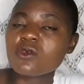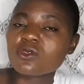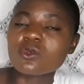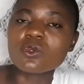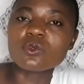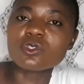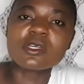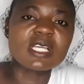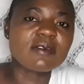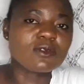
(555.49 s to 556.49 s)
So you
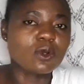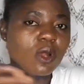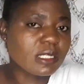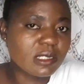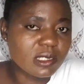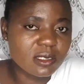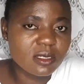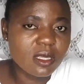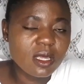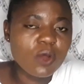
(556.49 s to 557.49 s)
just have to lodge it,
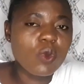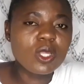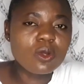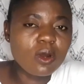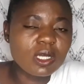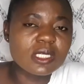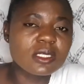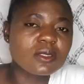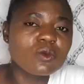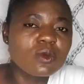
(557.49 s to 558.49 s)
and when you lodge
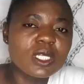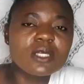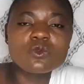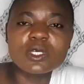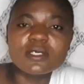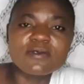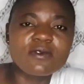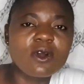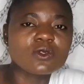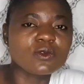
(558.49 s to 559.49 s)
it, within
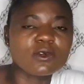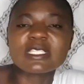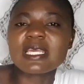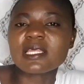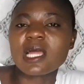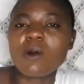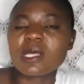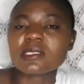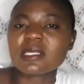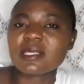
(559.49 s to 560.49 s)
24 to 48
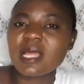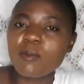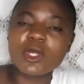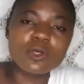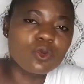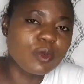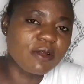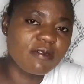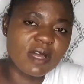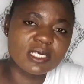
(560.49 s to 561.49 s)
hours, that money will be
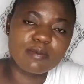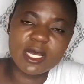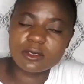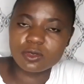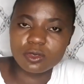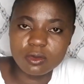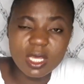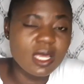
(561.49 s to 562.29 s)
reversed back to you.